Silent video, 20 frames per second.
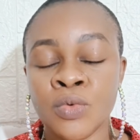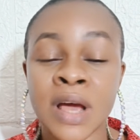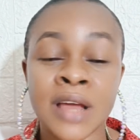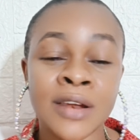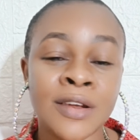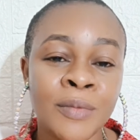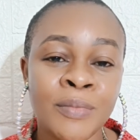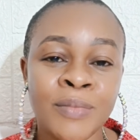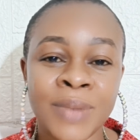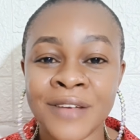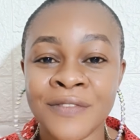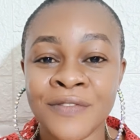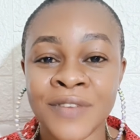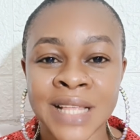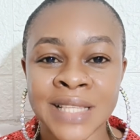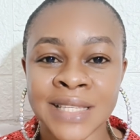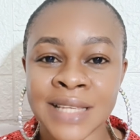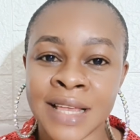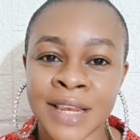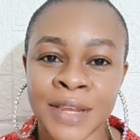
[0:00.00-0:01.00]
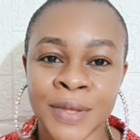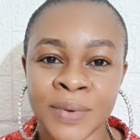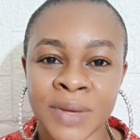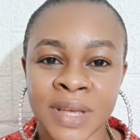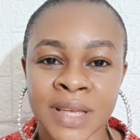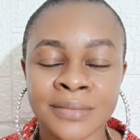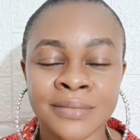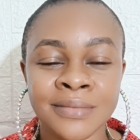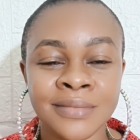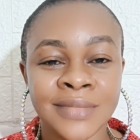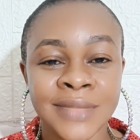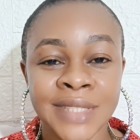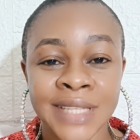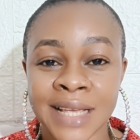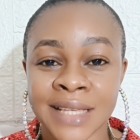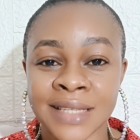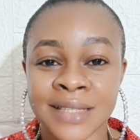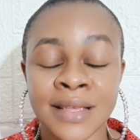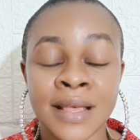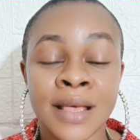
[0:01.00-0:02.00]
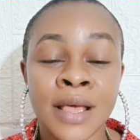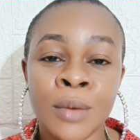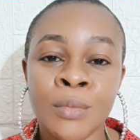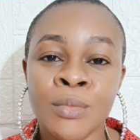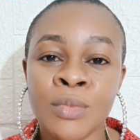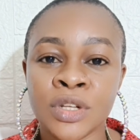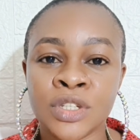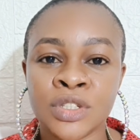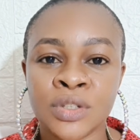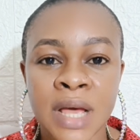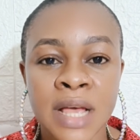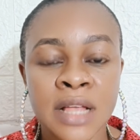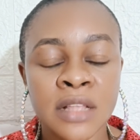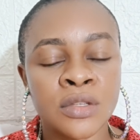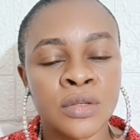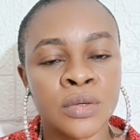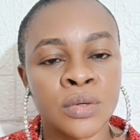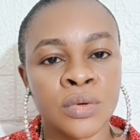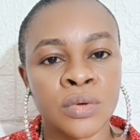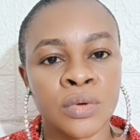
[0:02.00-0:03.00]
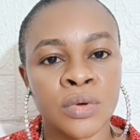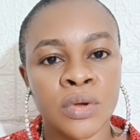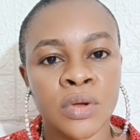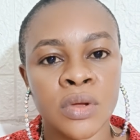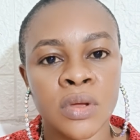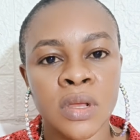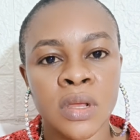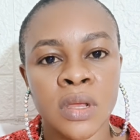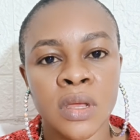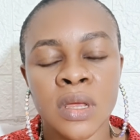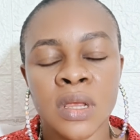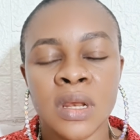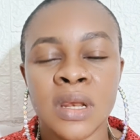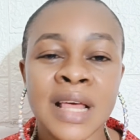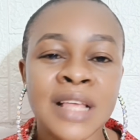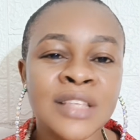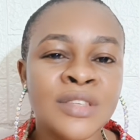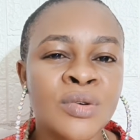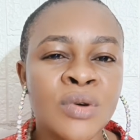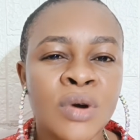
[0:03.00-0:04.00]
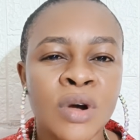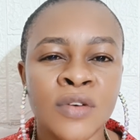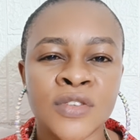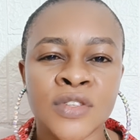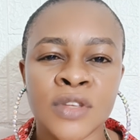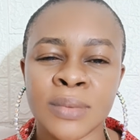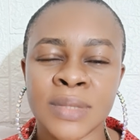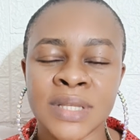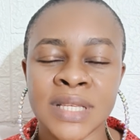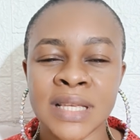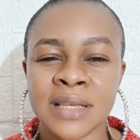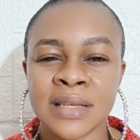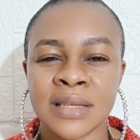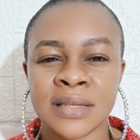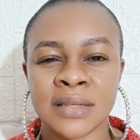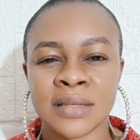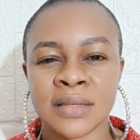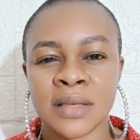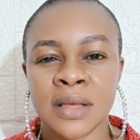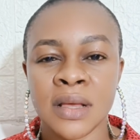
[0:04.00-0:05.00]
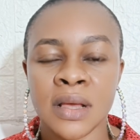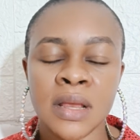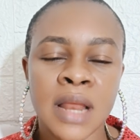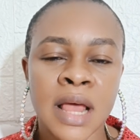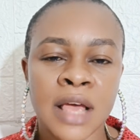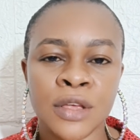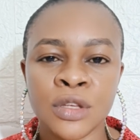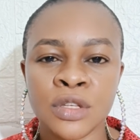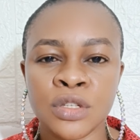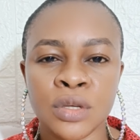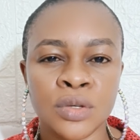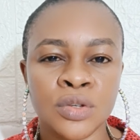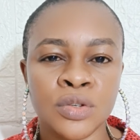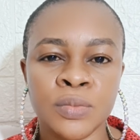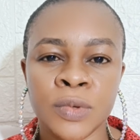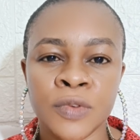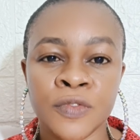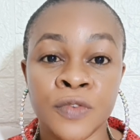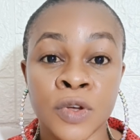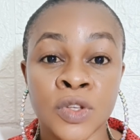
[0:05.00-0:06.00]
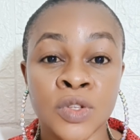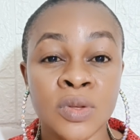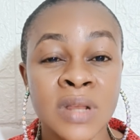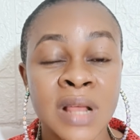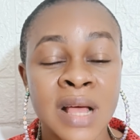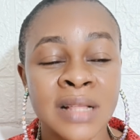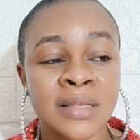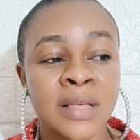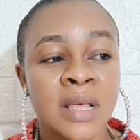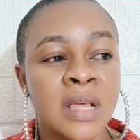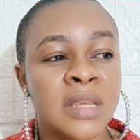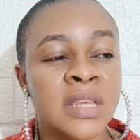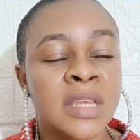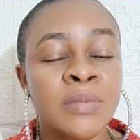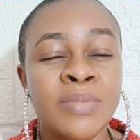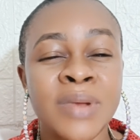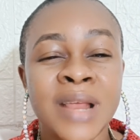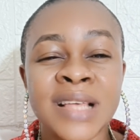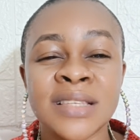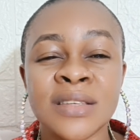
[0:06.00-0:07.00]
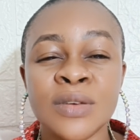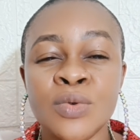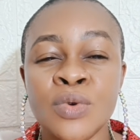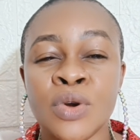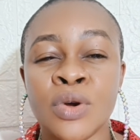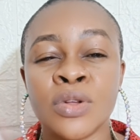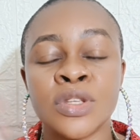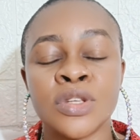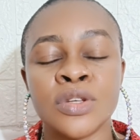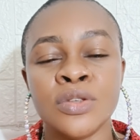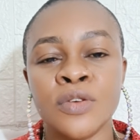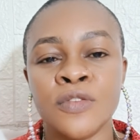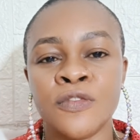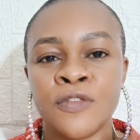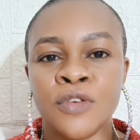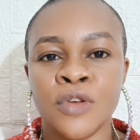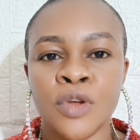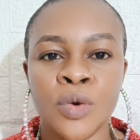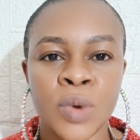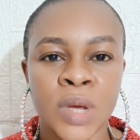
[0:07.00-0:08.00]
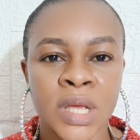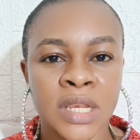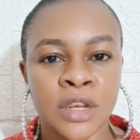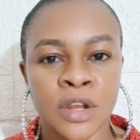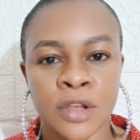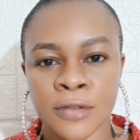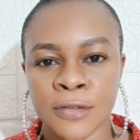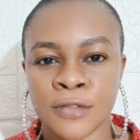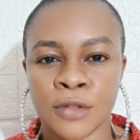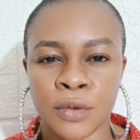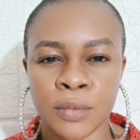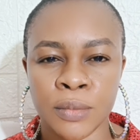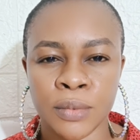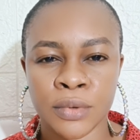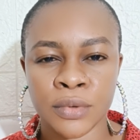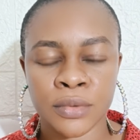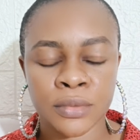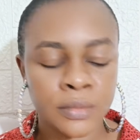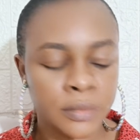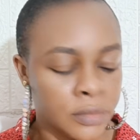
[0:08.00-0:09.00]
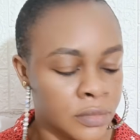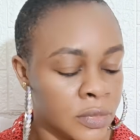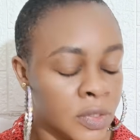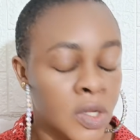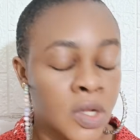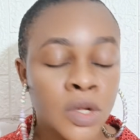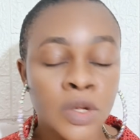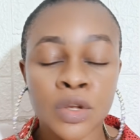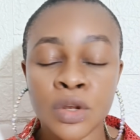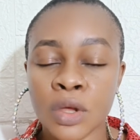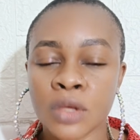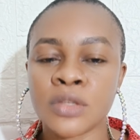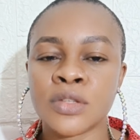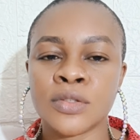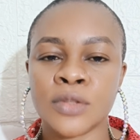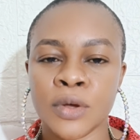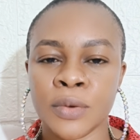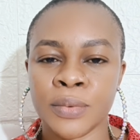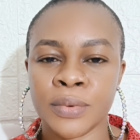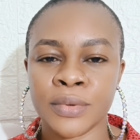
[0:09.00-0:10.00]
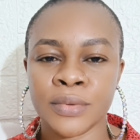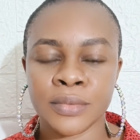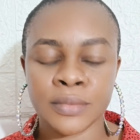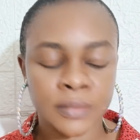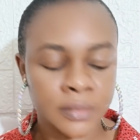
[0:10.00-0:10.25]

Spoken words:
We are not perfect anyway, yes, but try to let go of some things that you used to do before, so that the blessing will continue flowing non-stop.